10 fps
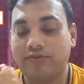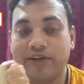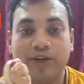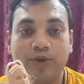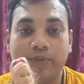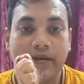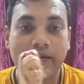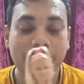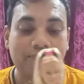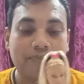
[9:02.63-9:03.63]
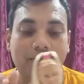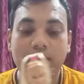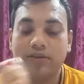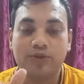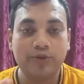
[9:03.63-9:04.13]
where to buy,
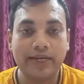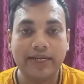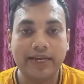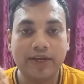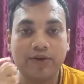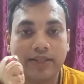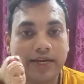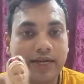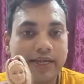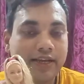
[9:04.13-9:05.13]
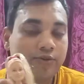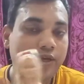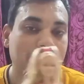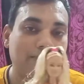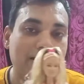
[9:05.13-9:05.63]
so you can click on that link and you
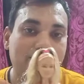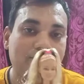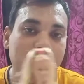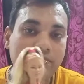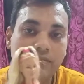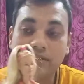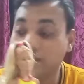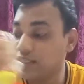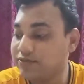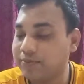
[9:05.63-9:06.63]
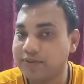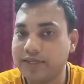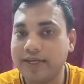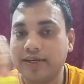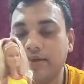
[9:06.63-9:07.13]
can buy from this
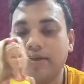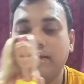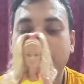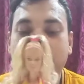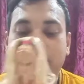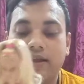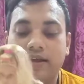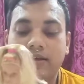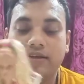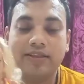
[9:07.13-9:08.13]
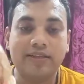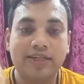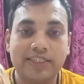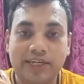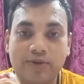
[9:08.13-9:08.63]
website. And the
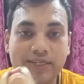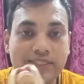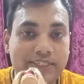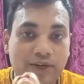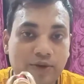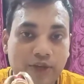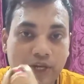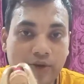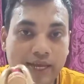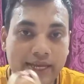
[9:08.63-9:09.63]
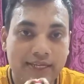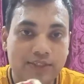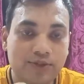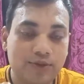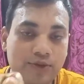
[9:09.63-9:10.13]
discount is still going on, I
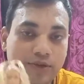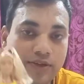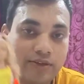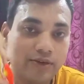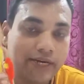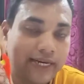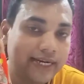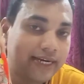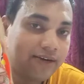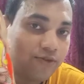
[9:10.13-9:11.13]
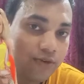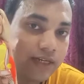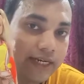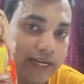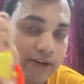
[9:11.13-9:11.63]
guess. So you're getting it at
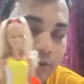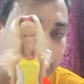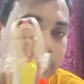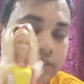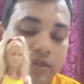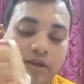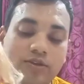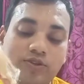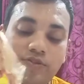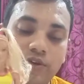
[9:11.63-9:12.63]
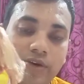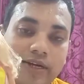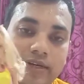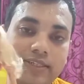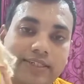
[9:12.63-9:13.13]
439 rupees. So if you're
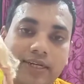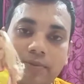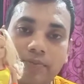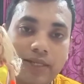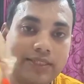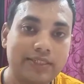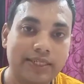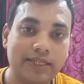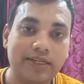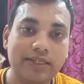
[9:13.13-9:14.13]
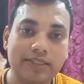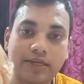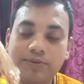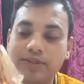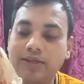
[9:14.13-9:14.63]
interested, please check the
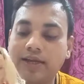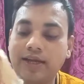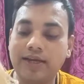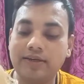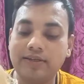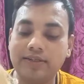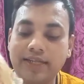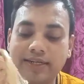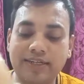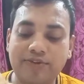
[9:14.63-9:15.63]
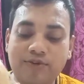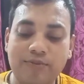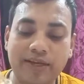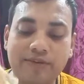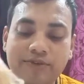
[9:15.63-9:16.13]
description. And that's it for
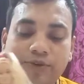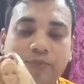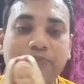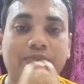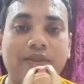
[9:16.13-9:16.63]
my review.